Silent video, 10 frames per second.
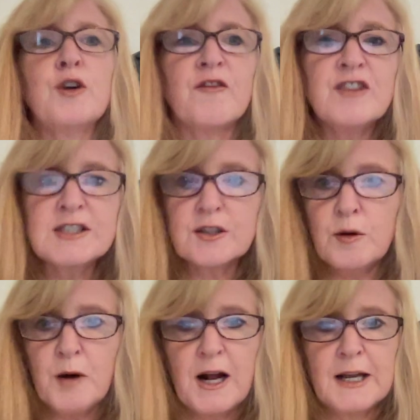physical
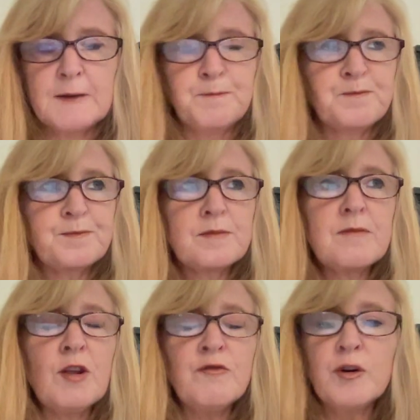body
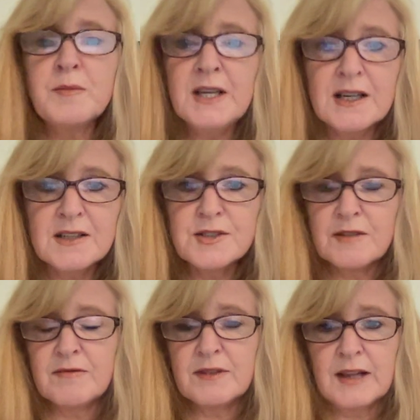from years
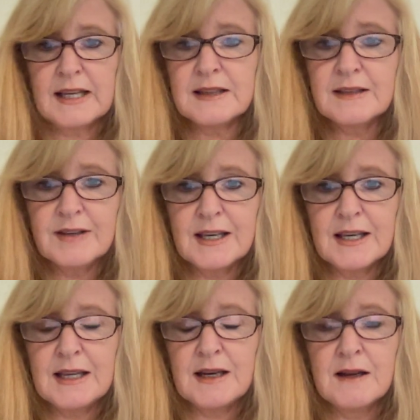of living
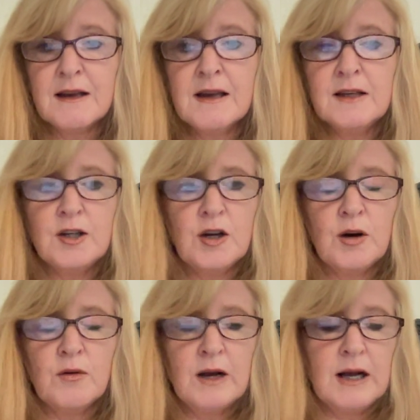in
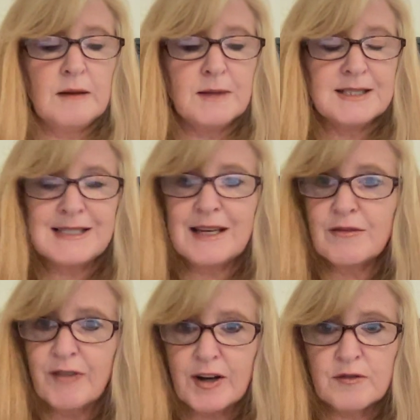a state of
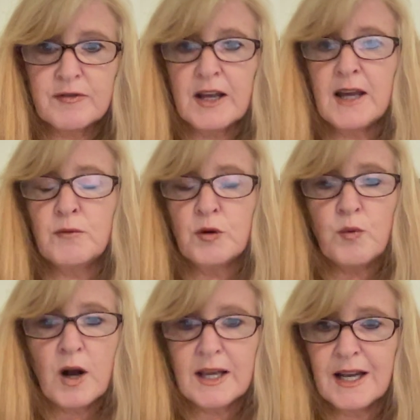fight or flight with
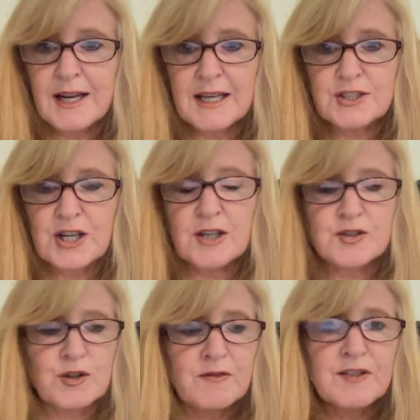walking on eggshells.
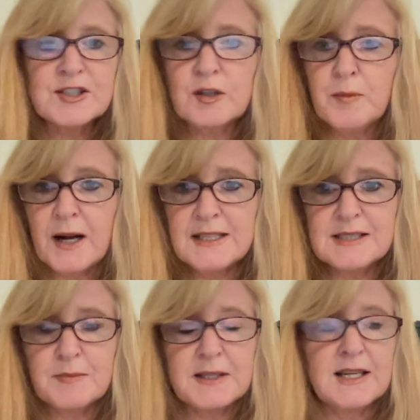Your physical body's
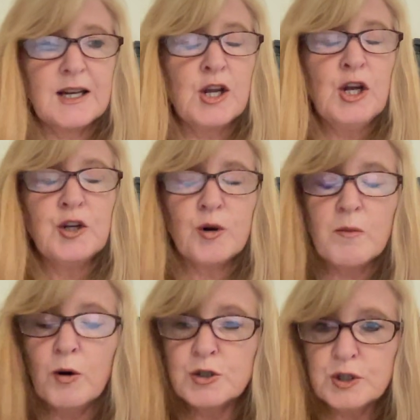depleted, your
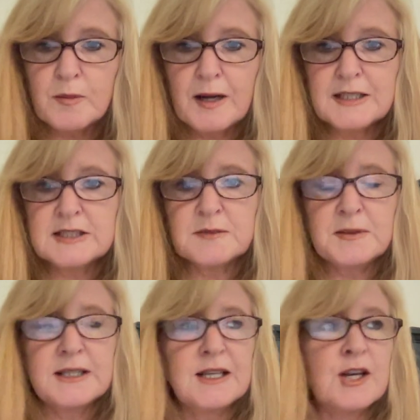emotional body's
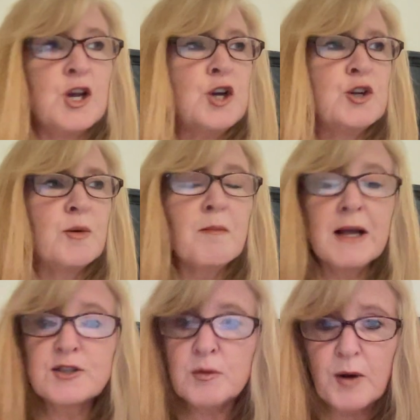depleted, your
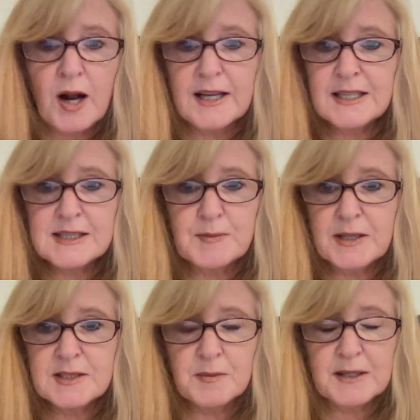mental body has been
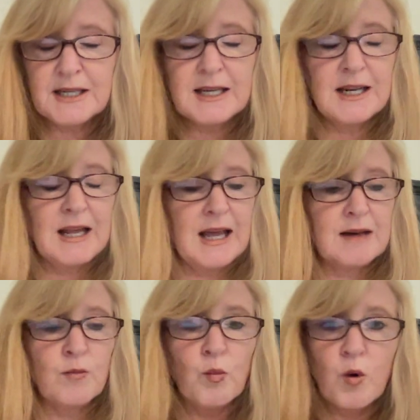depleted
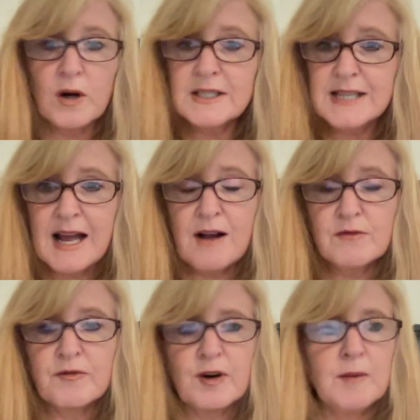and worn down
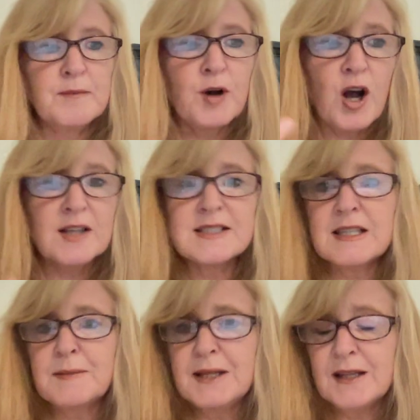from
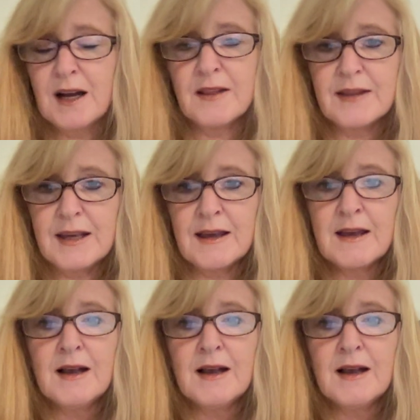constantly being on the